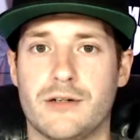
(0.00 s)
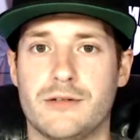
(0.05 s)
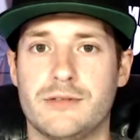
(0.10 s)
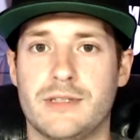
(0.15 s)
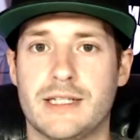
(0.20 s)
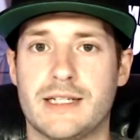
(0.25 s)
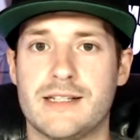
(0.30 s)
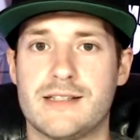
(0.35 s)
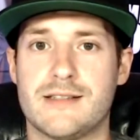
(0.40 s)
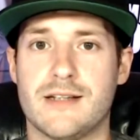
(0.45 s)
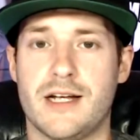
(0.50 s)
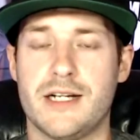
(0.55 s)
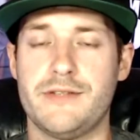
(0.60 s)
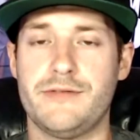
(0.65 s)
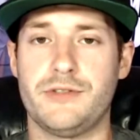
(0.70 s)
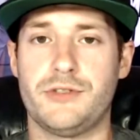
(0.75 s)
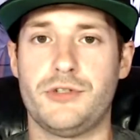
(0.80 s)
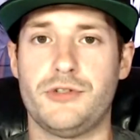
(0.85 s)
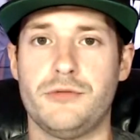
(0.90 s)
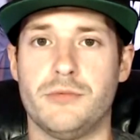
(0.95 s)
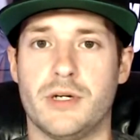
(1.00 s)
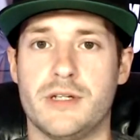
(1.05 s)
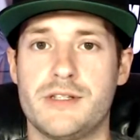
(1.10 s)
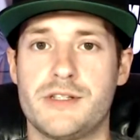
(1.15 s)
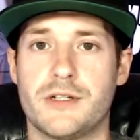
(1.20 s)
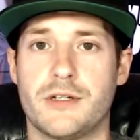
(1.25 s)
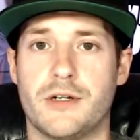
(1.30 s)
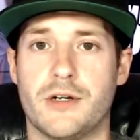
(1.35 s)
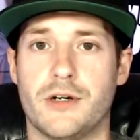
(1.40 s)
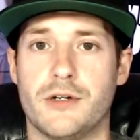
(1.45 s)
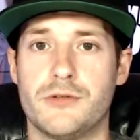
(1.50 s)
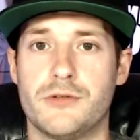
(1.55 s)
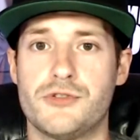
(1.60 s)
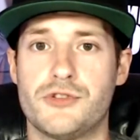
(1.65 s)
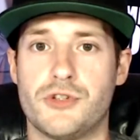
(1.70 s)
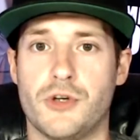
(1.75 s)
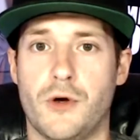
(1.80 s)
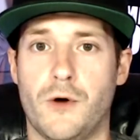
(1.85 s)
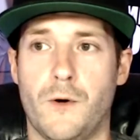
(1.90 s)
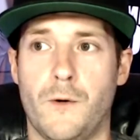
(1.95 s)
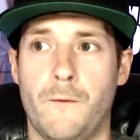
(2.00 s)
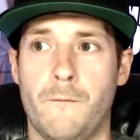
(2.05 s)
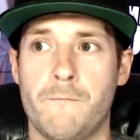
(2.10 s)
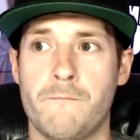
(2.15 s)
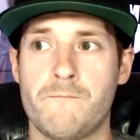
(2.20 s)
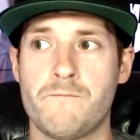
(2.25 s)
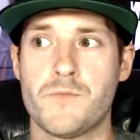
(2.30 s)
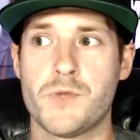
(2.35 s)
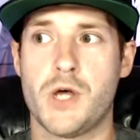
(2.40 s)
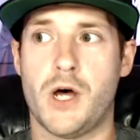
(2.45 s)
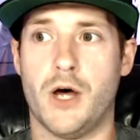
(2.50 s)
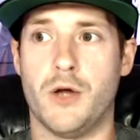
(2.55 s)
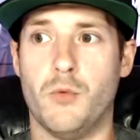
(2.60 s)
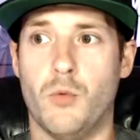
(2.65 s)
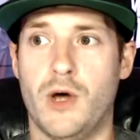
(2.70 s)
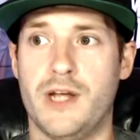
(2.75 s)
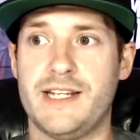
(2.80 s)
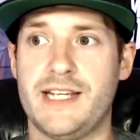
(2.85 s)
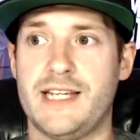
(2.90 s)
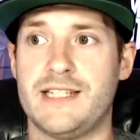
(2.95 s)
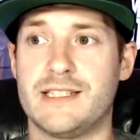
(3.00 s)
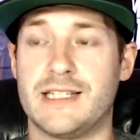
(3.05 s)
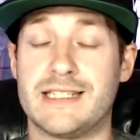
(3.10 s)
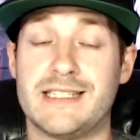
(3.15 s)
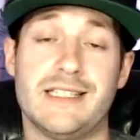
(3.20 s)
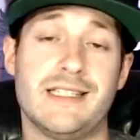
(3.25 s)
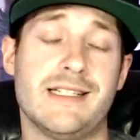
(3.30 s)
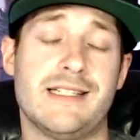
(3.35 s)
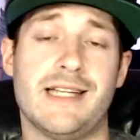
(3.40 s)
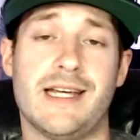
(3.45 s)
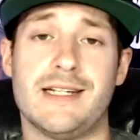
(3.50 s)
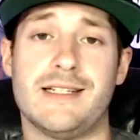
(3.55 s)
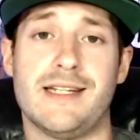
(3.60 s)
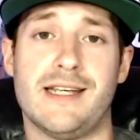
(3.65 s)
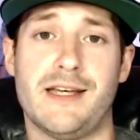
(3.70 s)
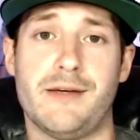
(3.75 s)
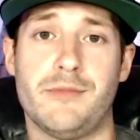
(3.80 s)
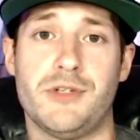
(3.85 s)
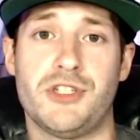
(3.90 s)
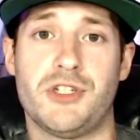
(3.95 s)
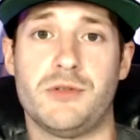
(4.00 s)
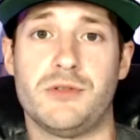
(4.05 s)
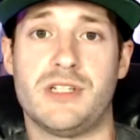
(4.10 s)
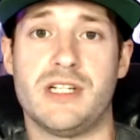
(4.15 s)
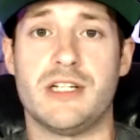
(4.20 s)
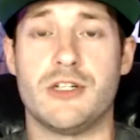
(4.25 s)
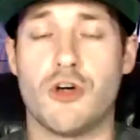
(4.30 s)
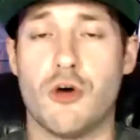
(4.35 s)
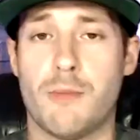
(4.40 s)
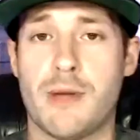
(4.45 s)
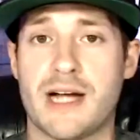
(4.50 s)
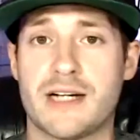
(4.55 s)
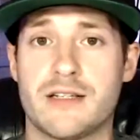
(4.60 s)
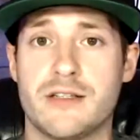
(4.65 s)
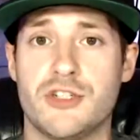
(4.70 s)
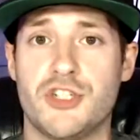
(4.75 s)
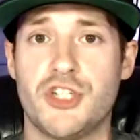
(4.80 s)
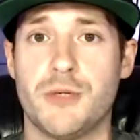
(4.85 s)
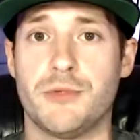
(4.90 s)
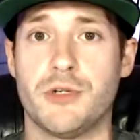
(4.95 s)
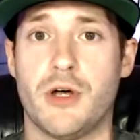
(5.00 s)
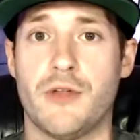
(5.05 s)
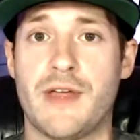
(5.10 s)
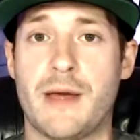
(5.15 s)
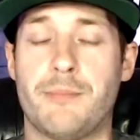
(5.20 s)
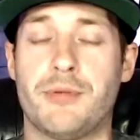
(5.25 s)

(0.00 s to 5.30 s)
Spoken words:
Like, it's not even 2 months ago. So on one hand, like, did he take damage and did he go back to the gym and all that?